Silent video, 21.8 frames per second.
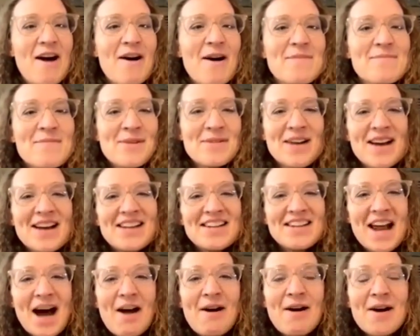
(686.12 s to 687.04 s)
bit.
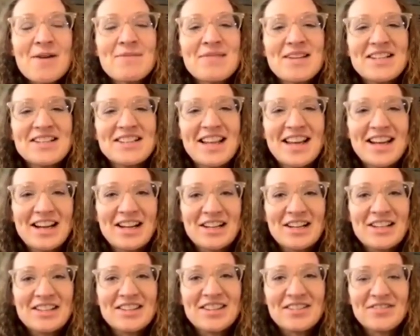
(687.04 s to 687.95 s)
Now I'm in like
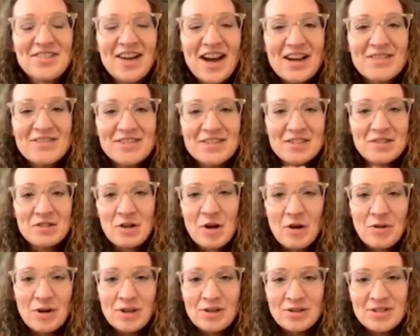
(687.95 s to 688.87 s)
the 5,
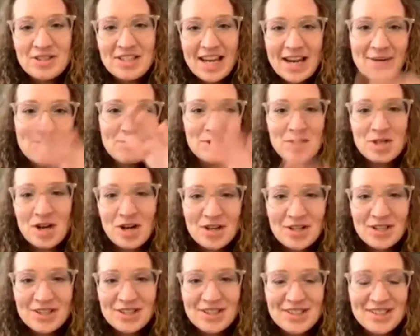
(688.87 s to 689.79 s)
one of those game
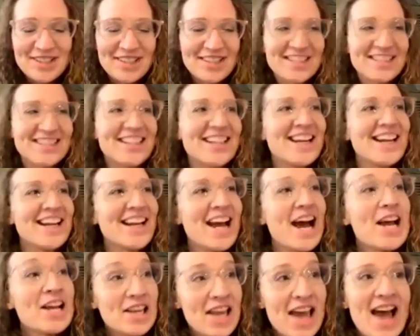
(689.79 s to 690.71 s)
shows, and like
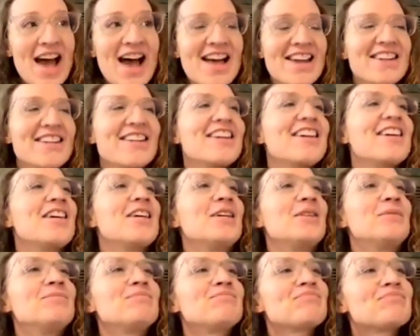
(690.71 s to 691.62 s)
I
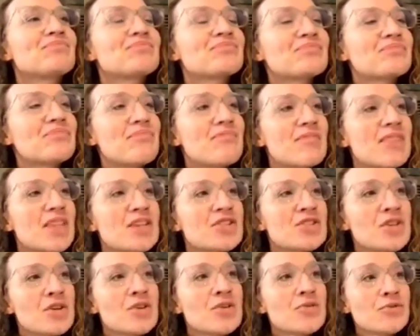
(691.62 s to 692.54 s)
can.
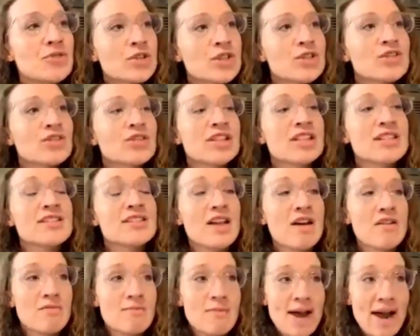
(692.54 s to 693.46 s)
So the first one is
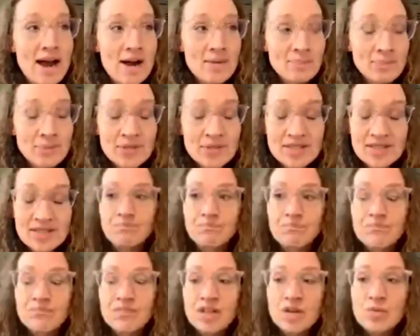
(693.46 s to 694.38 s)
love maps.
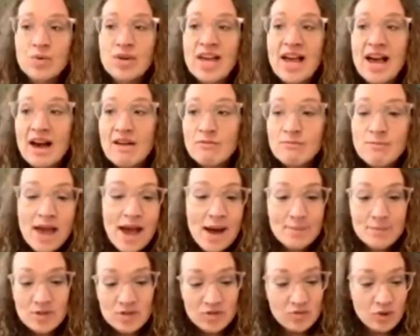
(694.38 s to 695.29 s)
We have
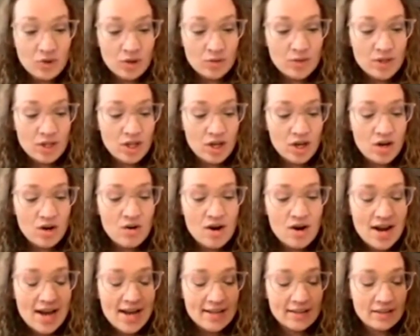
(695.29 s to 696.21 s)
maps of where we go,
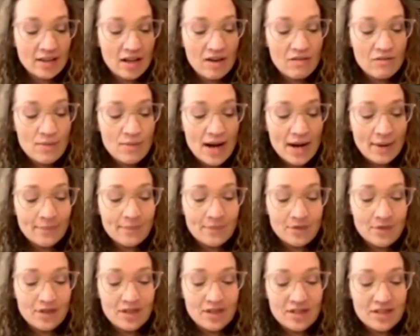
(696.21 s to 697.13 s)
and love
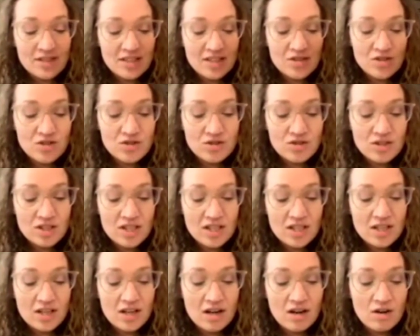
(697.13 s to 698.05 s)
maps are
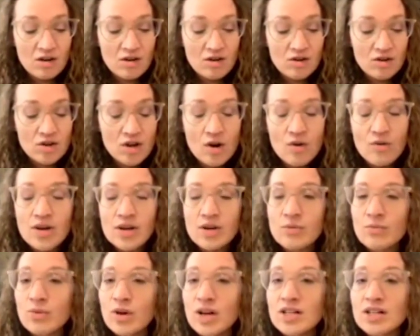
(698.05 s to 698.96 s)
essentially
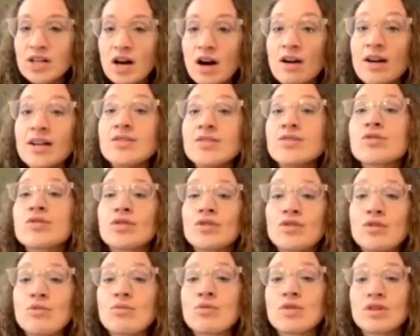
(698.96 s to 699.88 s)
knowing what our
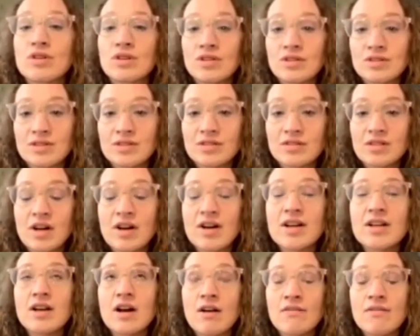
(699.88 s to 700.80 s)
internal world
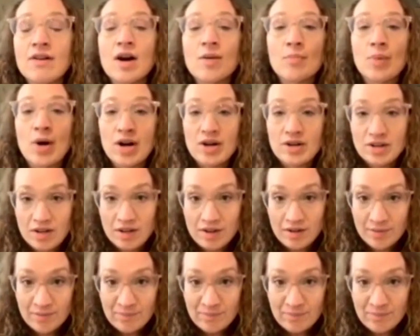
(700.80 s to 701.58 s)
of our partner.